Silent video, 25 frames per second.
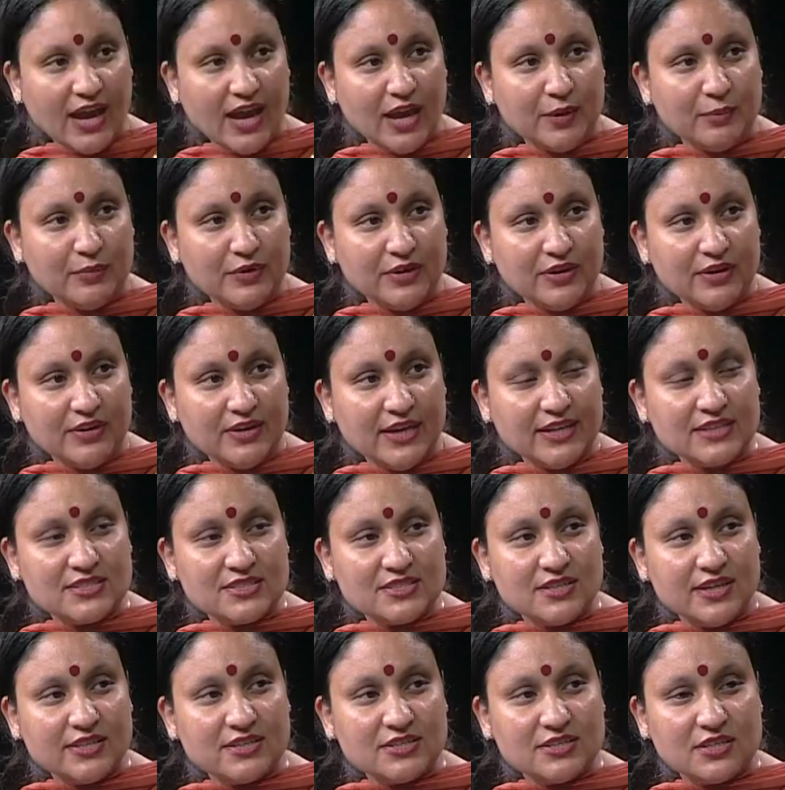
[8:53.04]
I mean
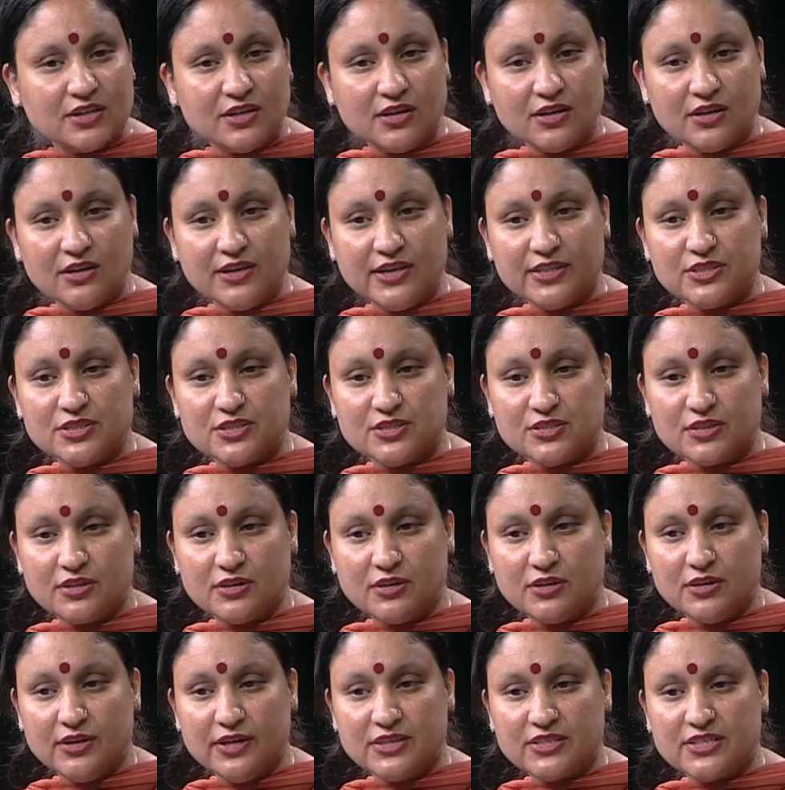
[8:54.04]
let's
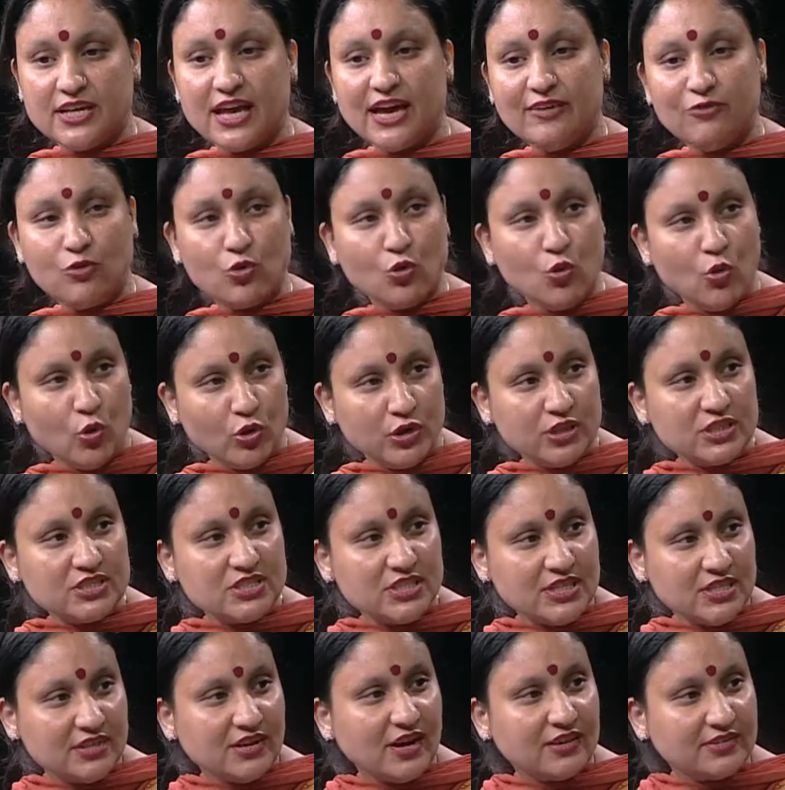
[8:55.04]
have
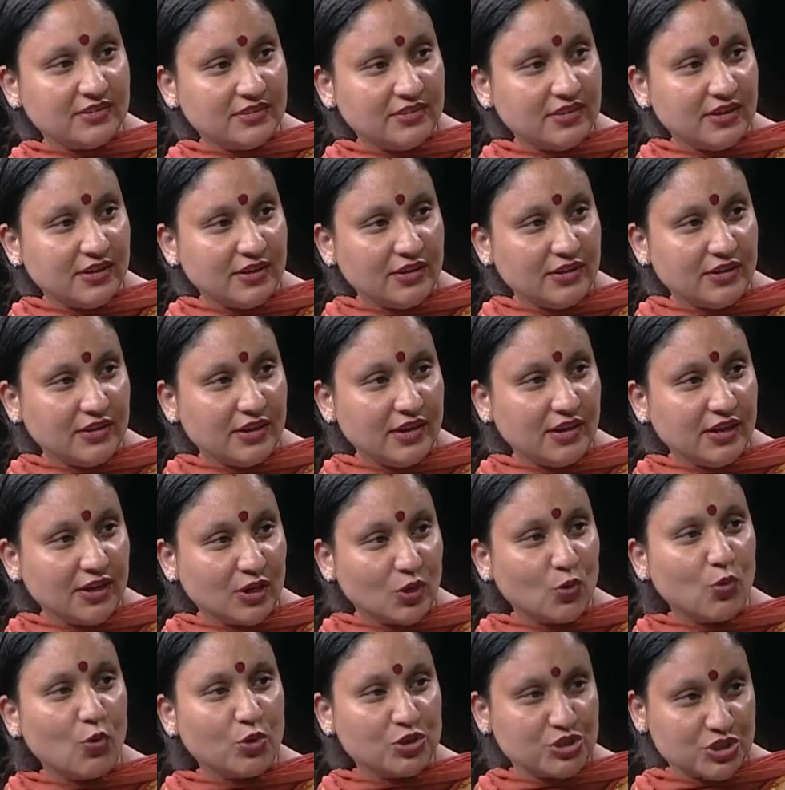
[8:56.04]
quality rather than
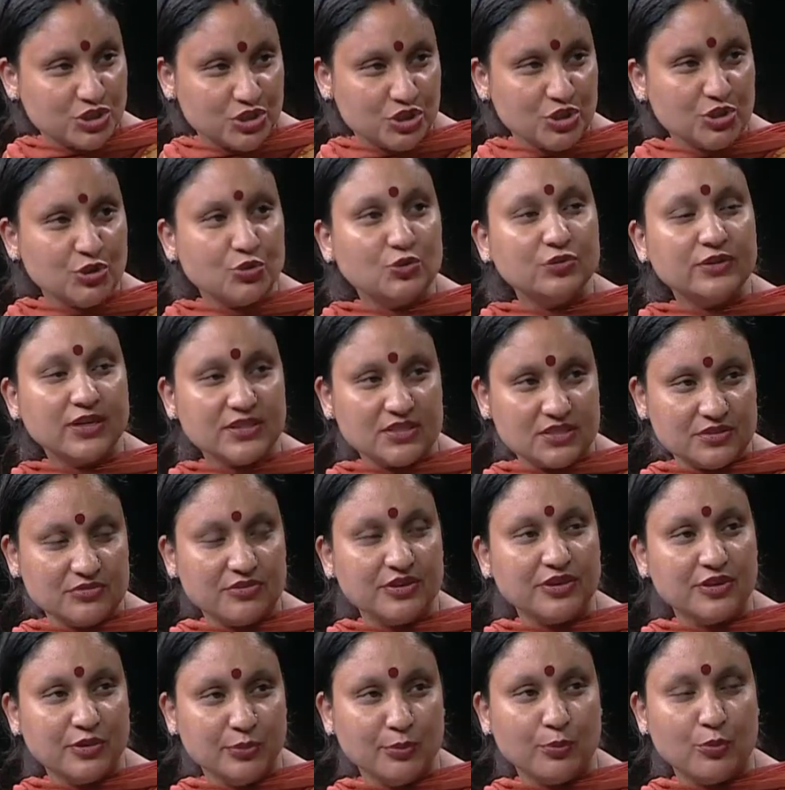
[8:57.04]
quantity. No, that's
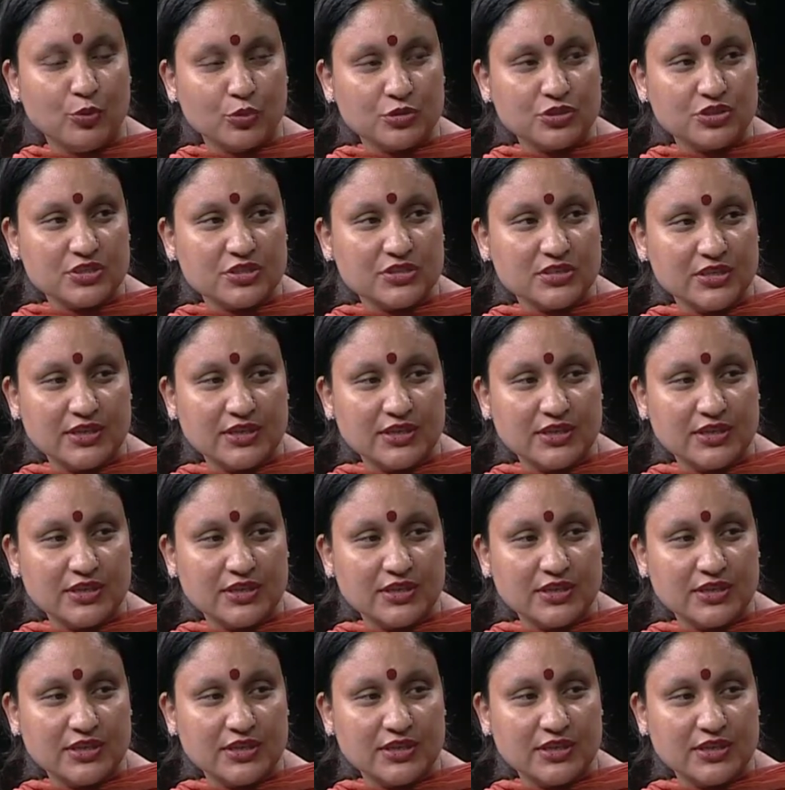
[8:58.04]
very important.